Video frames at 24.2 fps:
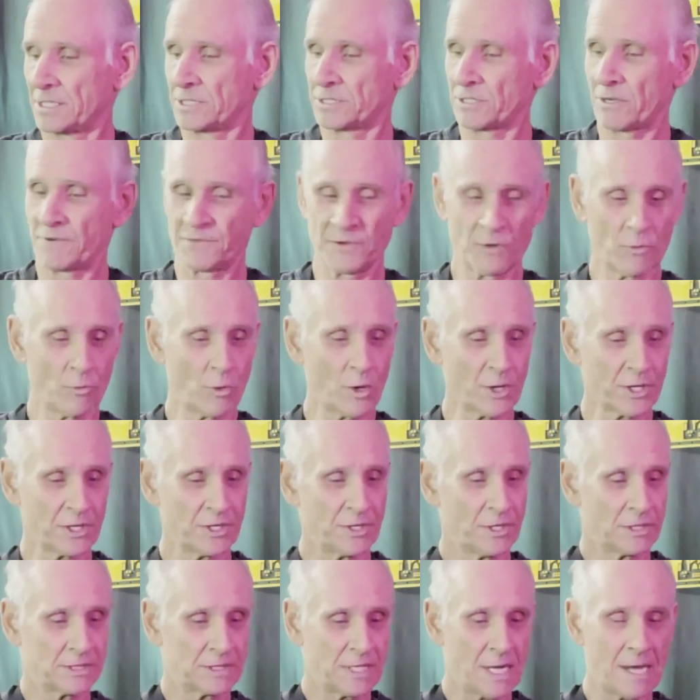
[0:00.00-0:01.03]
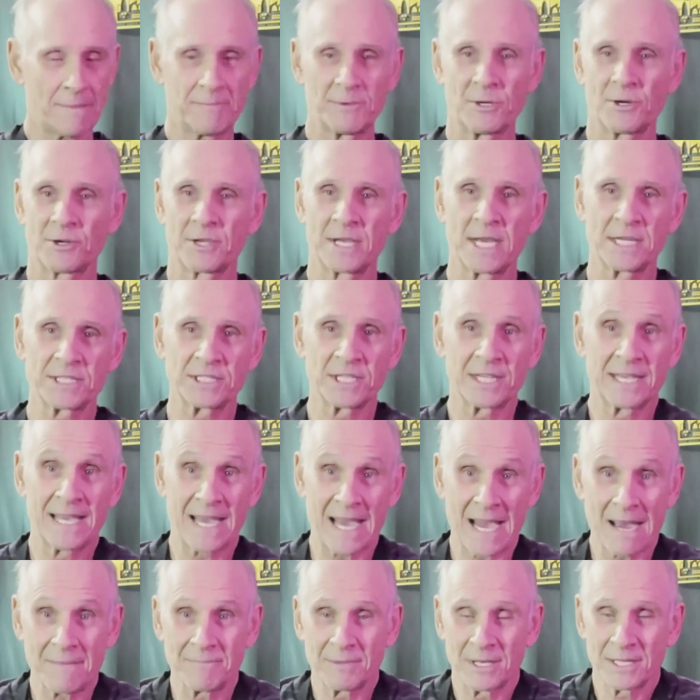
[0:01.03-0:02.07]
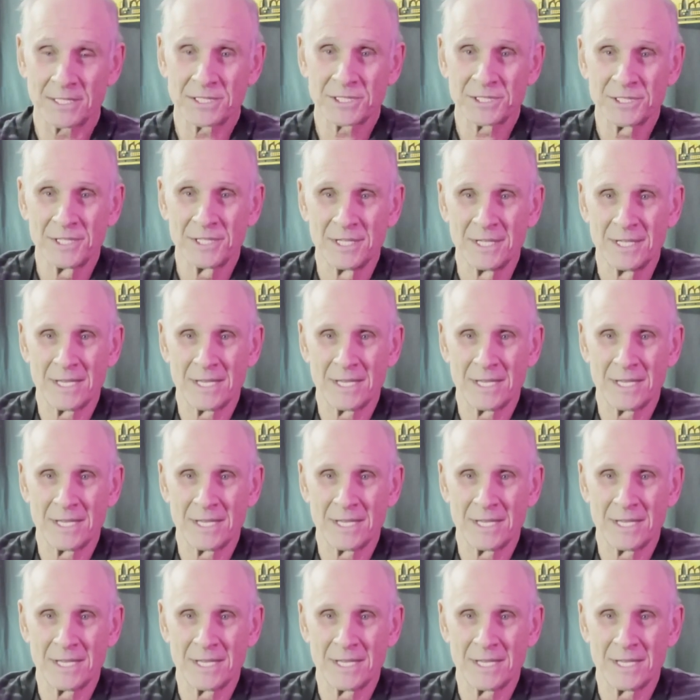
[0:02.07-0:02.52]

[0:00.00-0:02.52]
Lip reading: So if you're working on top of your kitchen cabinets